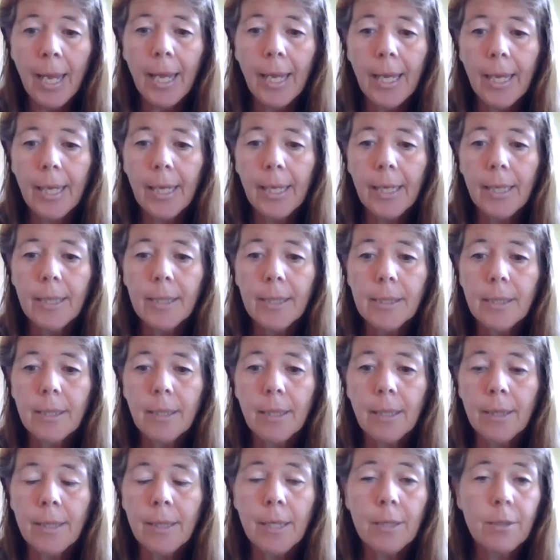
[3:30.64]

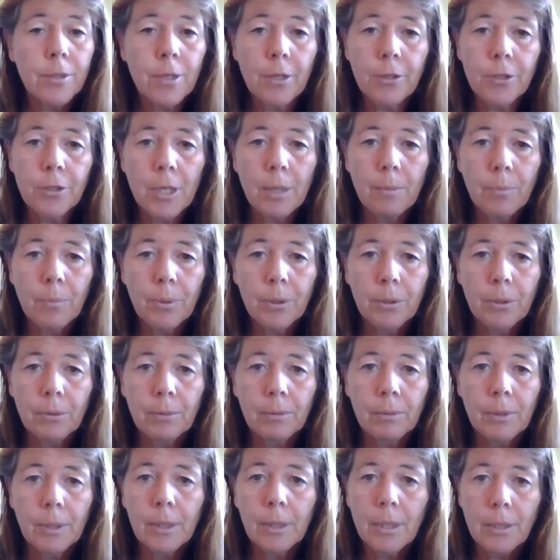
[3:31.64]
and there's no
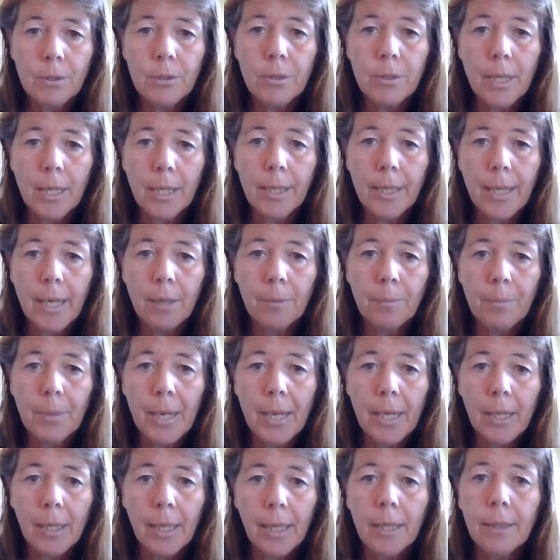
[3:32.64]
shampoo in the Australian
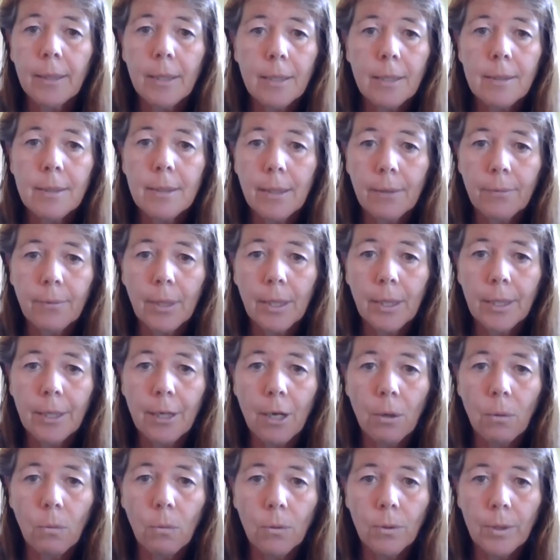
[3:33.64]
outback, and there's definitely
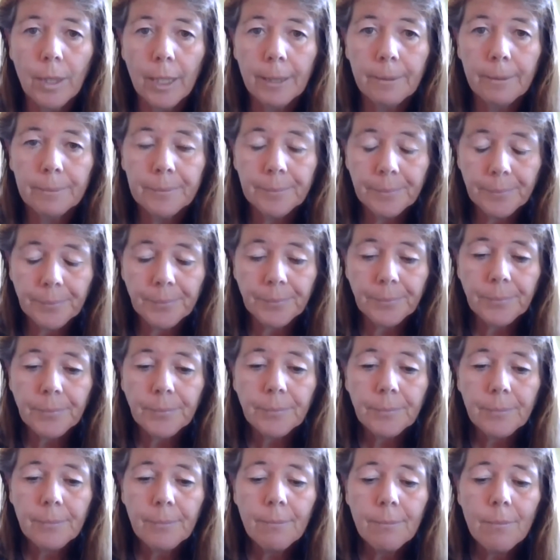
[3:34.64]
no water.
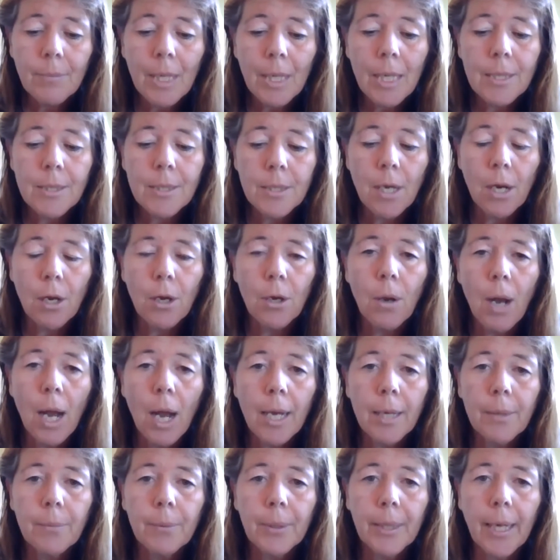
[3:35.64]
So
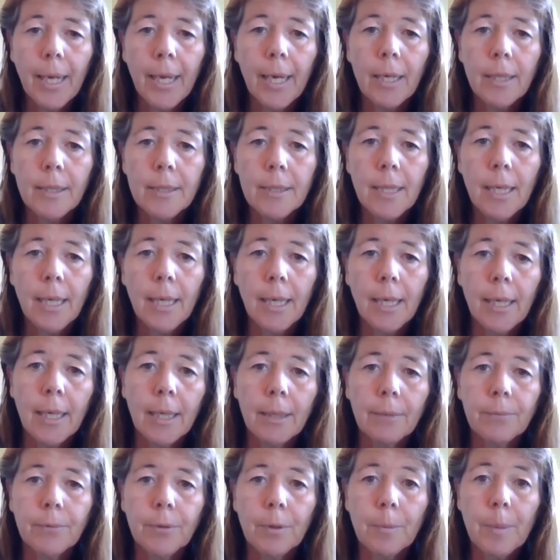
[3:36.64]
I went out
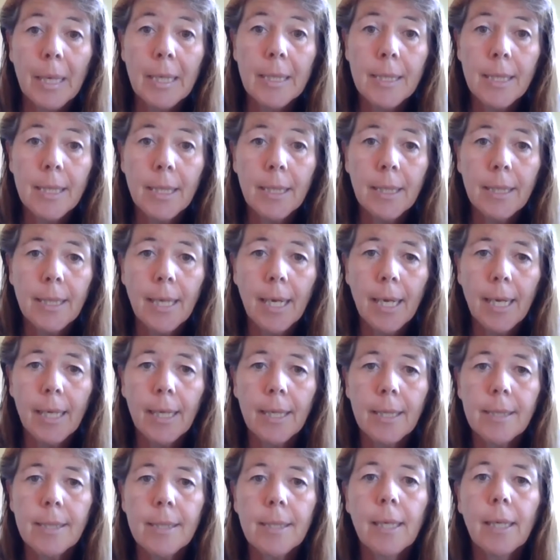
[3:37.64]
for about 10
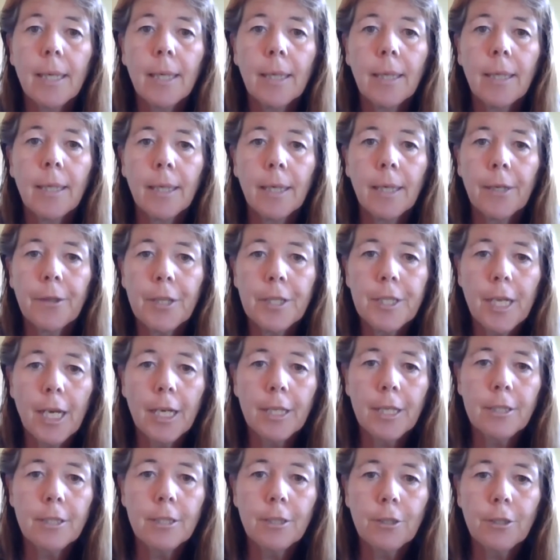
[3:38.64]
days in the
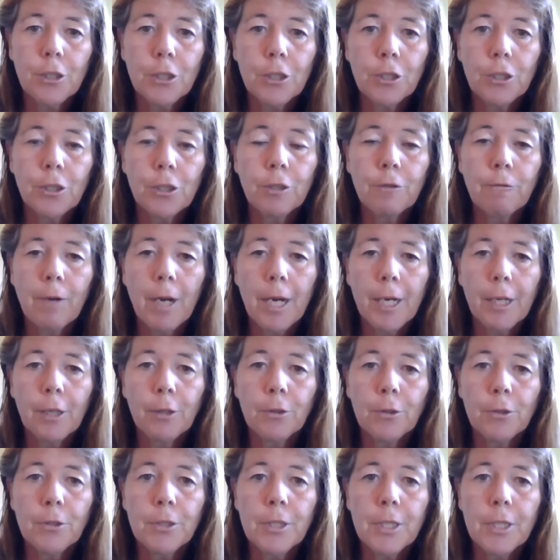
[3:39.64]
dust and the dirt, riding
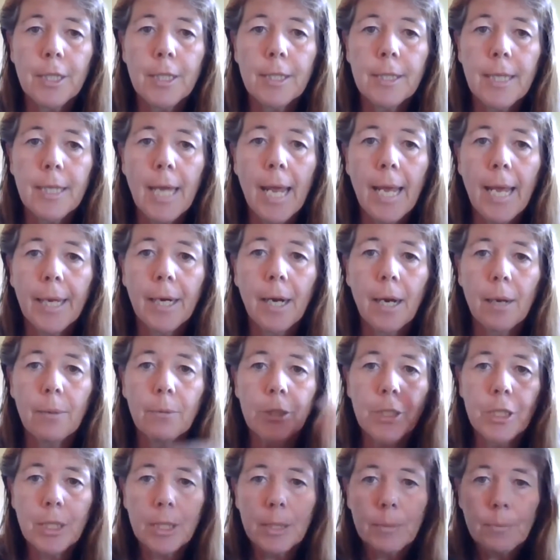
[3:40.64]
horses, and I
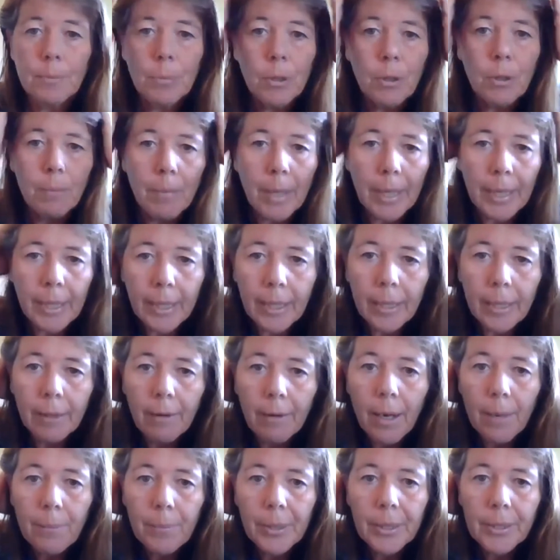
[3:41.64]
would just put my
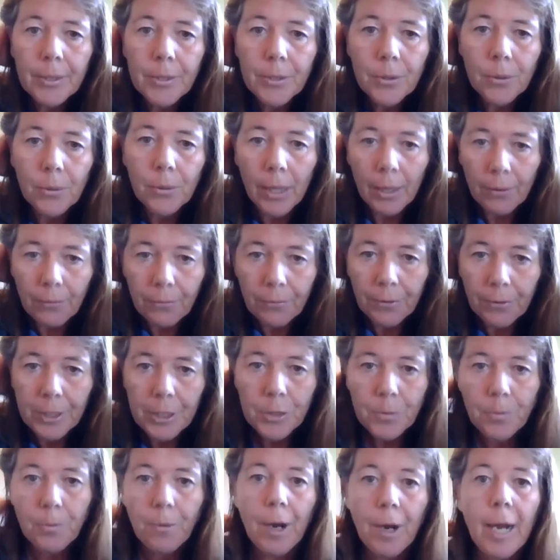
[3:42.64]
hair up into a
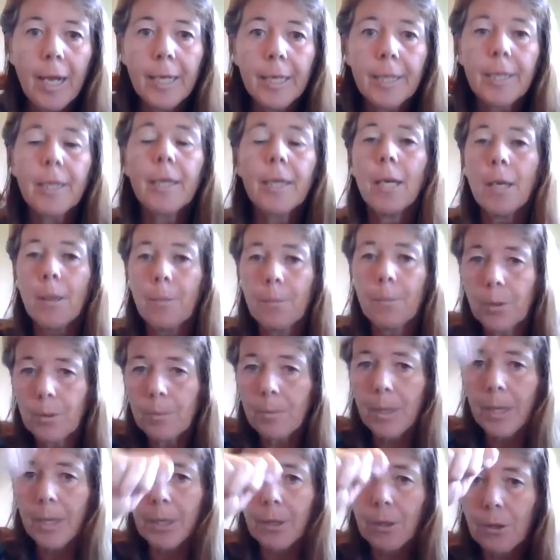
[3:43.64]
French braid, put
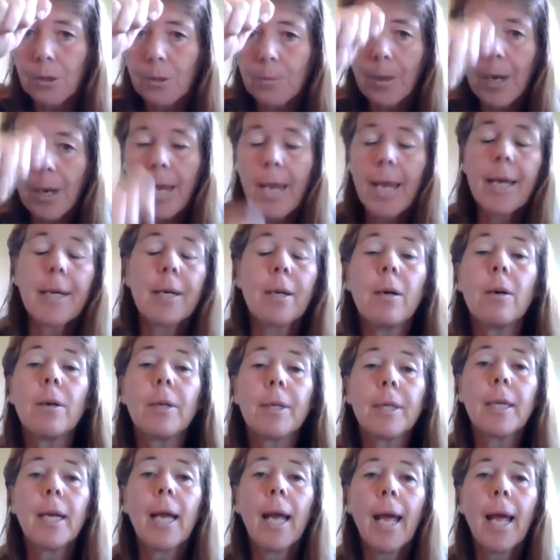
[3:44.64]
my Cobra hat
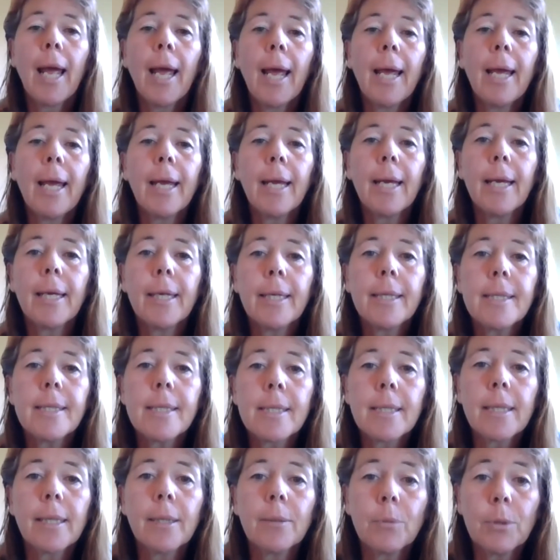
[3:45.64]
on,
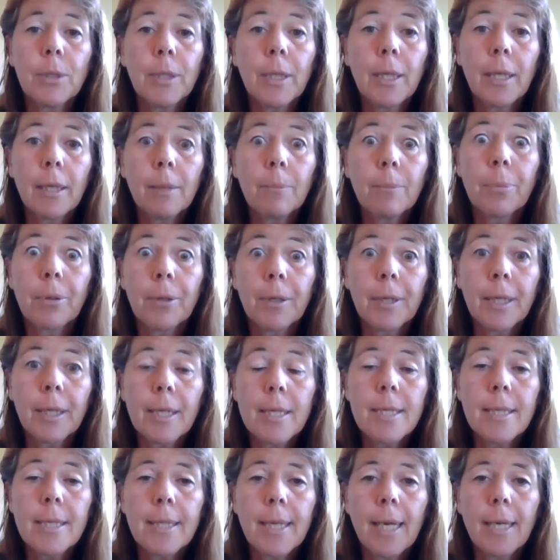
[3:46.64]
and it would get pretty
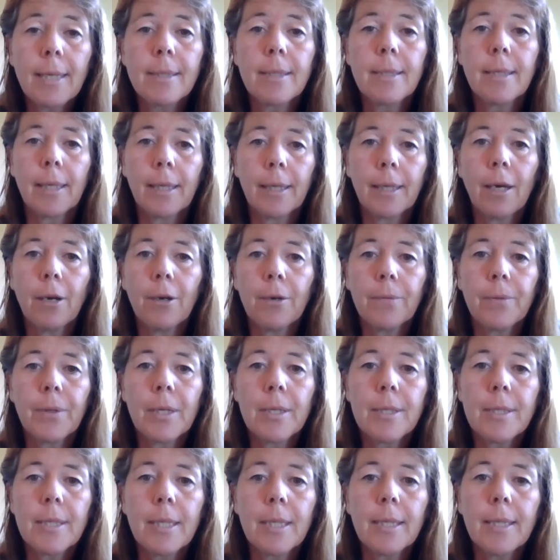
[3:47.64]
disgusting over
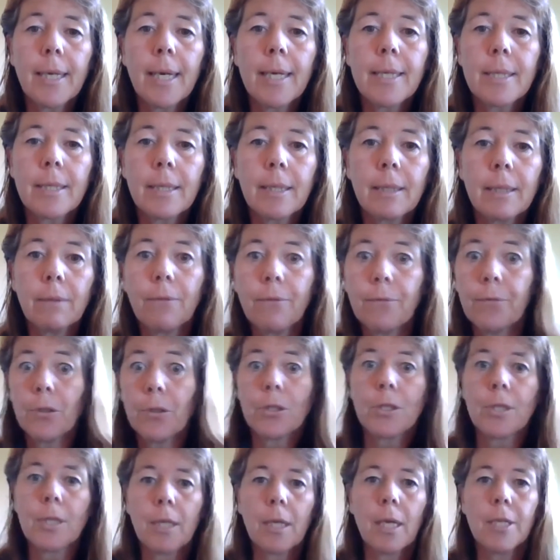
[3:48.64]
those 10 days. And the
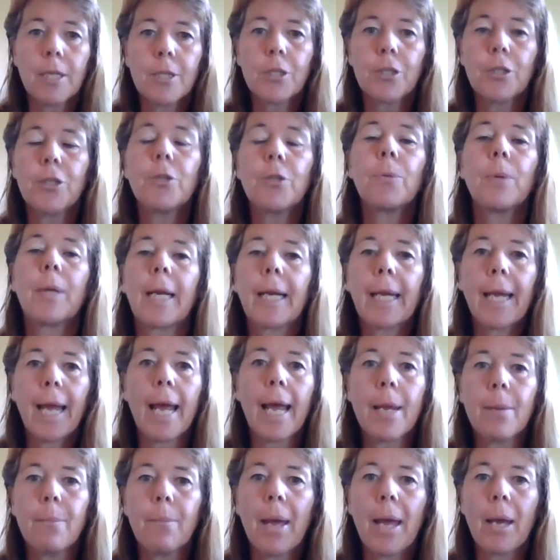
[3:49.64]
first thing I'd do when I
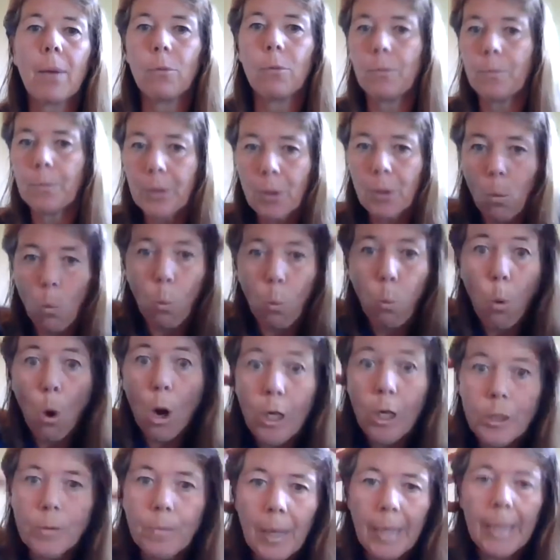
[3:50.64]
came back would be to
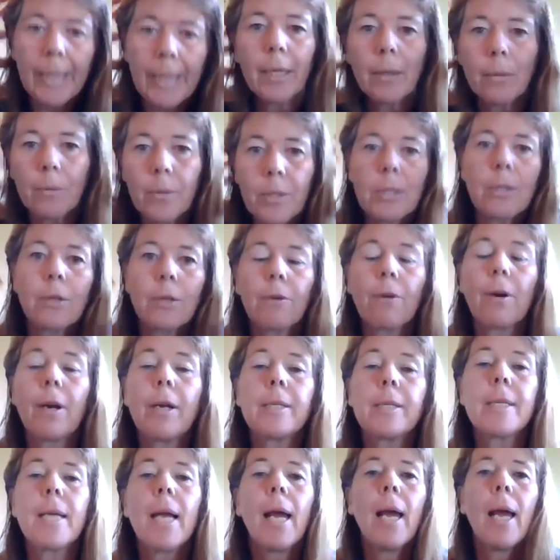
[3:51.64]
wash my hair. It was so
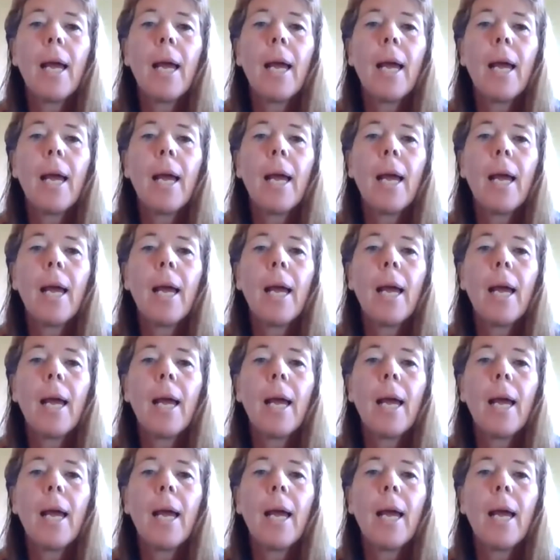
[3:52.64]
gross.